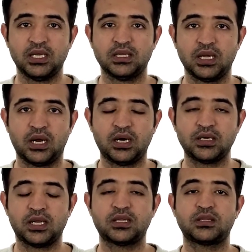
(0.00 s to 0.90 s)
they are
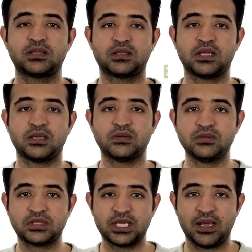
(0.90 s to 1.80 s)
not the
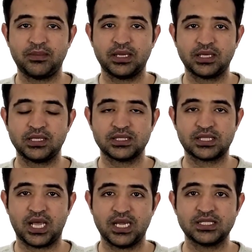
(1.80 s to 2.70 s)
good cabinet in the
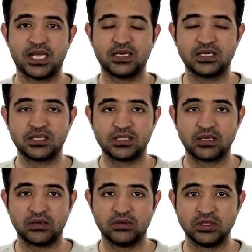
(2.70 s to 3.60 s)
size and in the
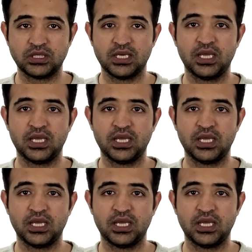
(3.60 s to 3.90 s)
look.